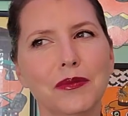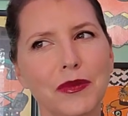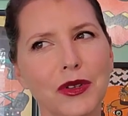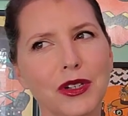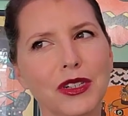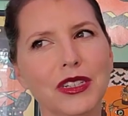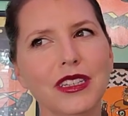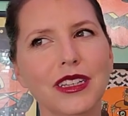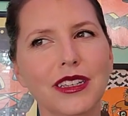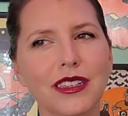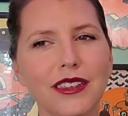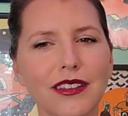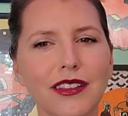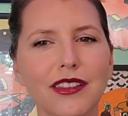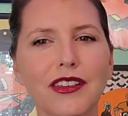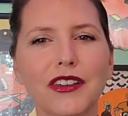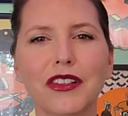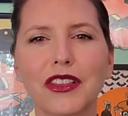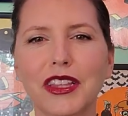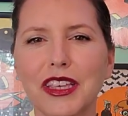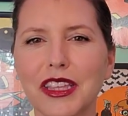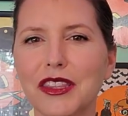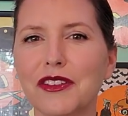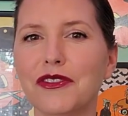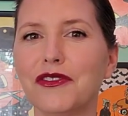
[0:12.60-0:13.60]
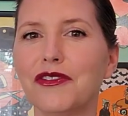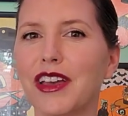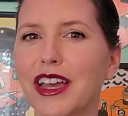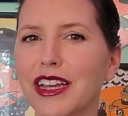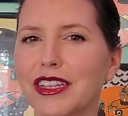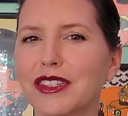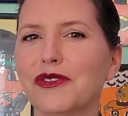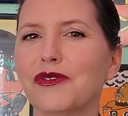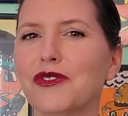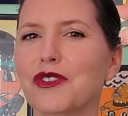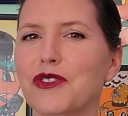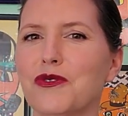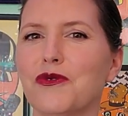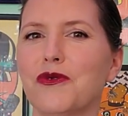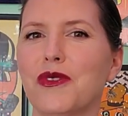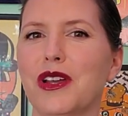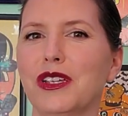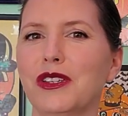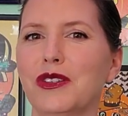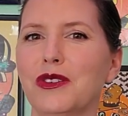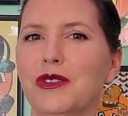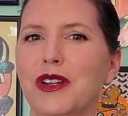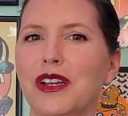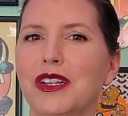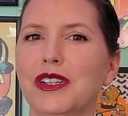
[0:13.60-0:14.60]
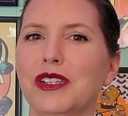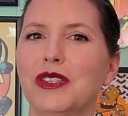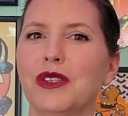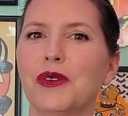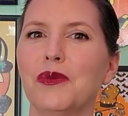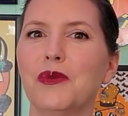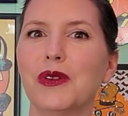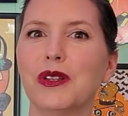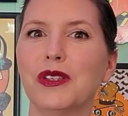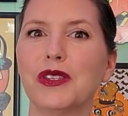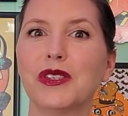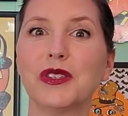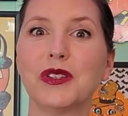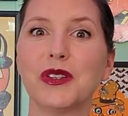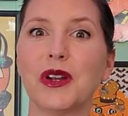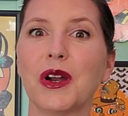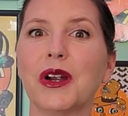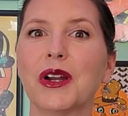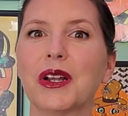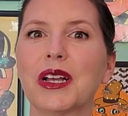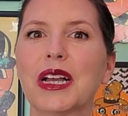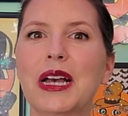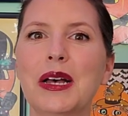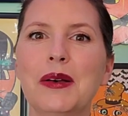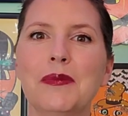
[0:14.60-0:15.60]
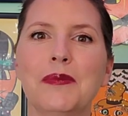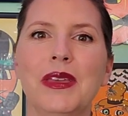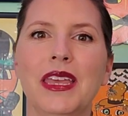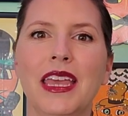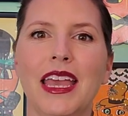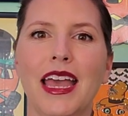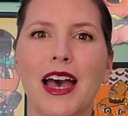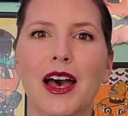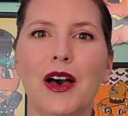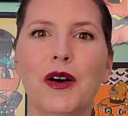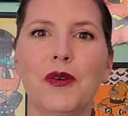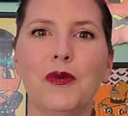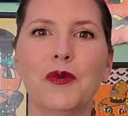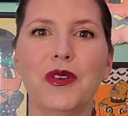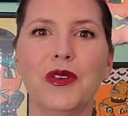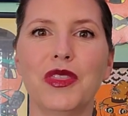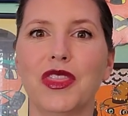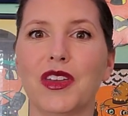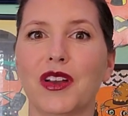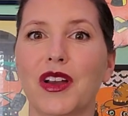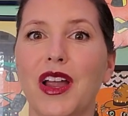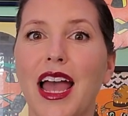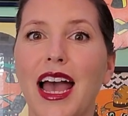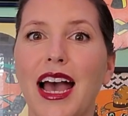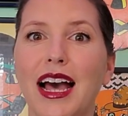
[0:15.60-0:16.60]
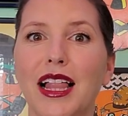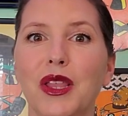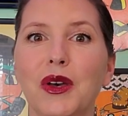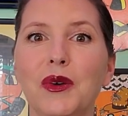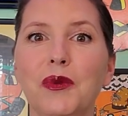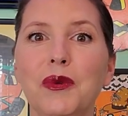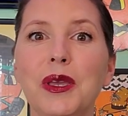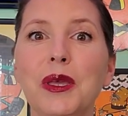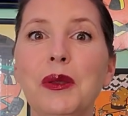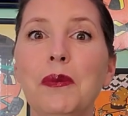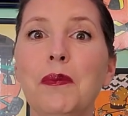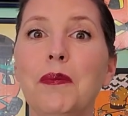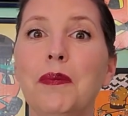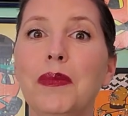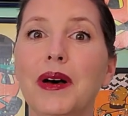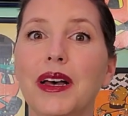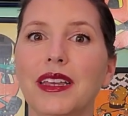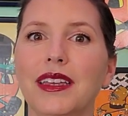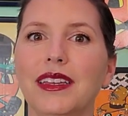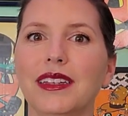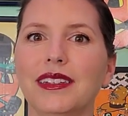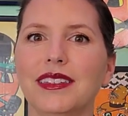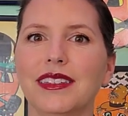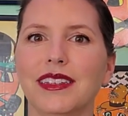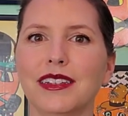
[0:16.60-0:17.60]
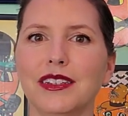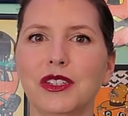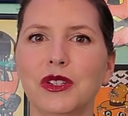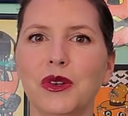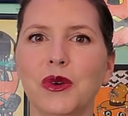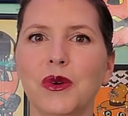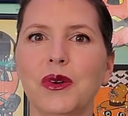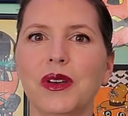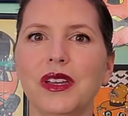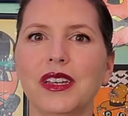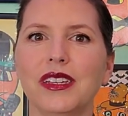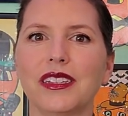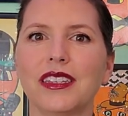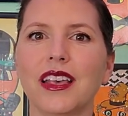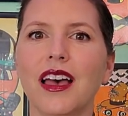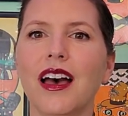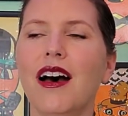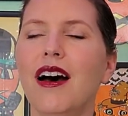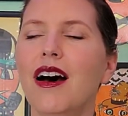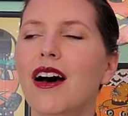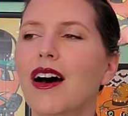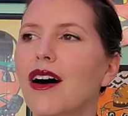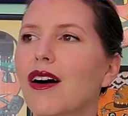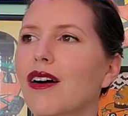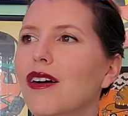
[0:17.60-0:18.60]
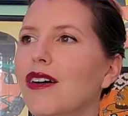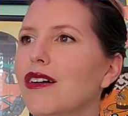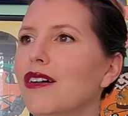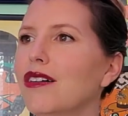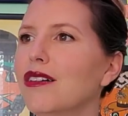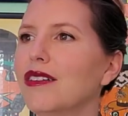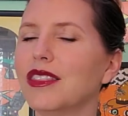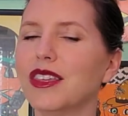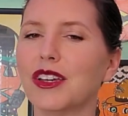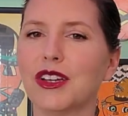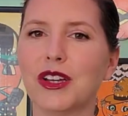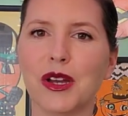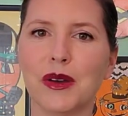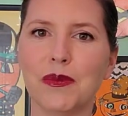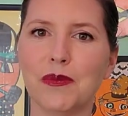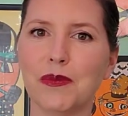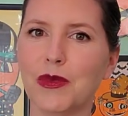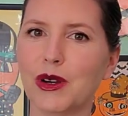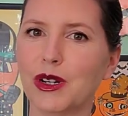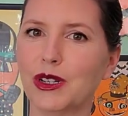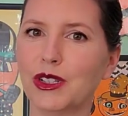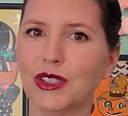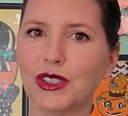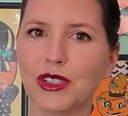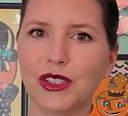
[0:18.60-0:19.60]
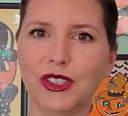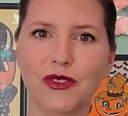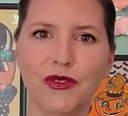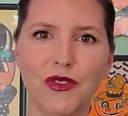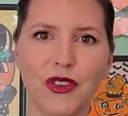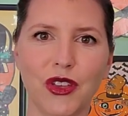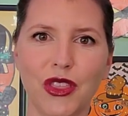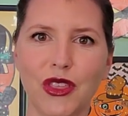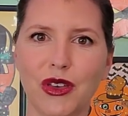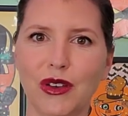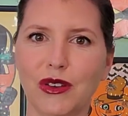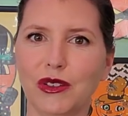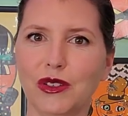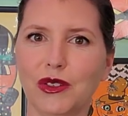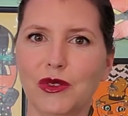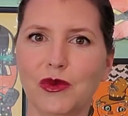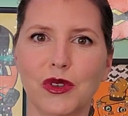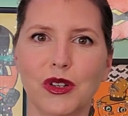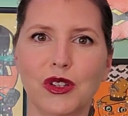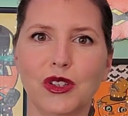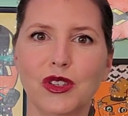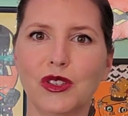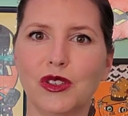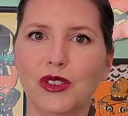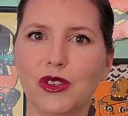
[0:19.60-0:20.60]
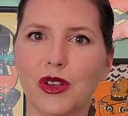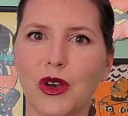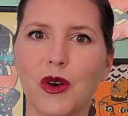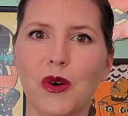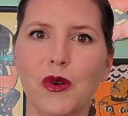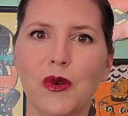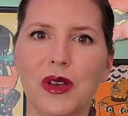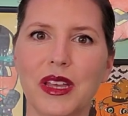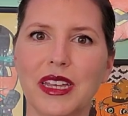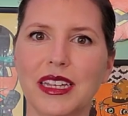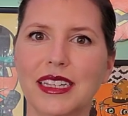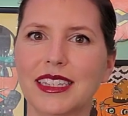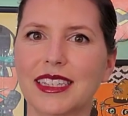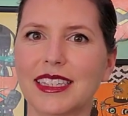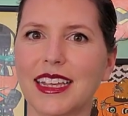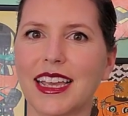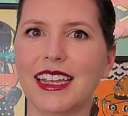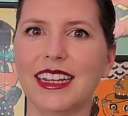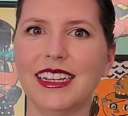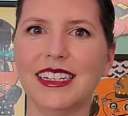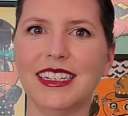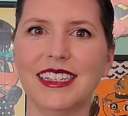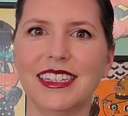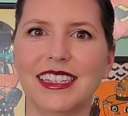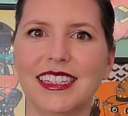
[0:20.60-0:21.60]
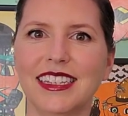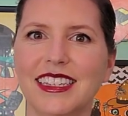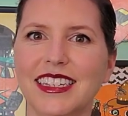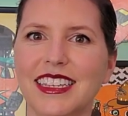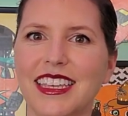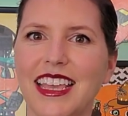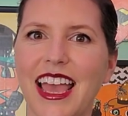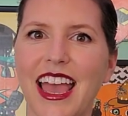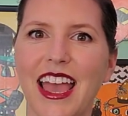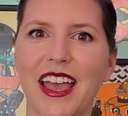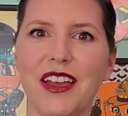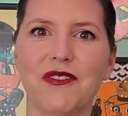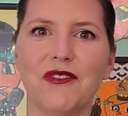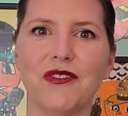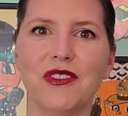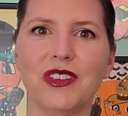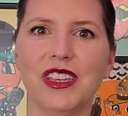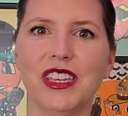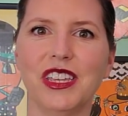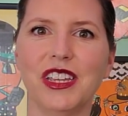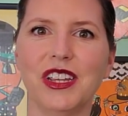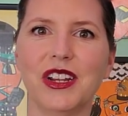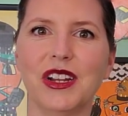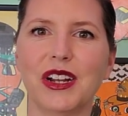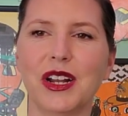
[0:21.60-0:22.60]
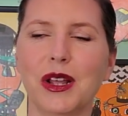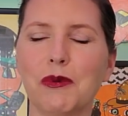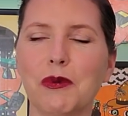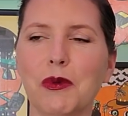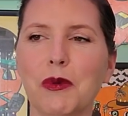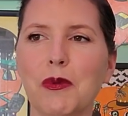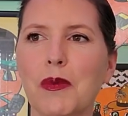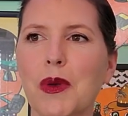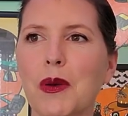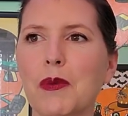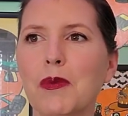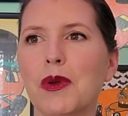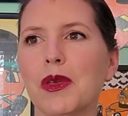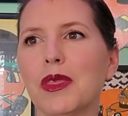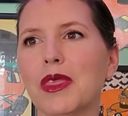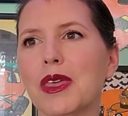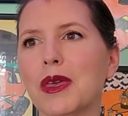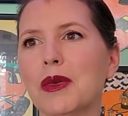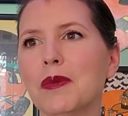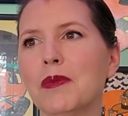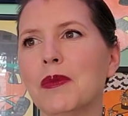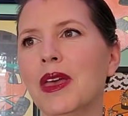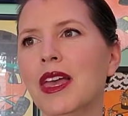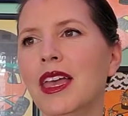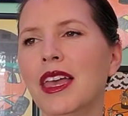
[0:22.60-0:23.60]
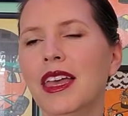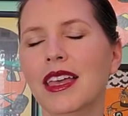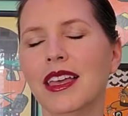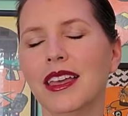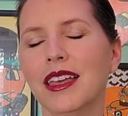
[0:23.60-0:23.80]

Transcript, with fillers: particularly the fast food restaurants, would start coming out with their Halloween buckets and toys. Oh, the commercials for those were so exciting to see every year and I remember them